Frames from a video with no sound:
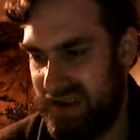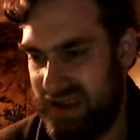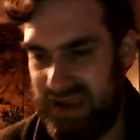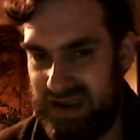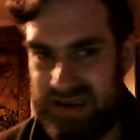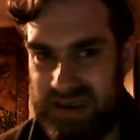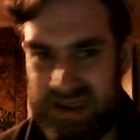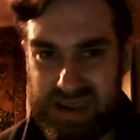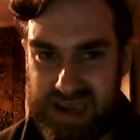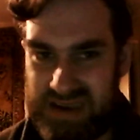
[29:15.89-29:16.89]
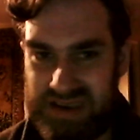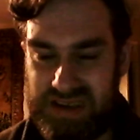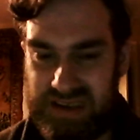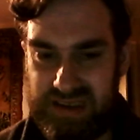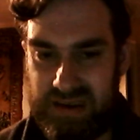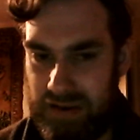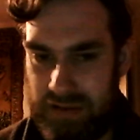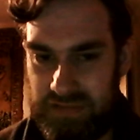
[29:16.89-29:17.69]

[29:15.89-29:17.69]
and again she's kind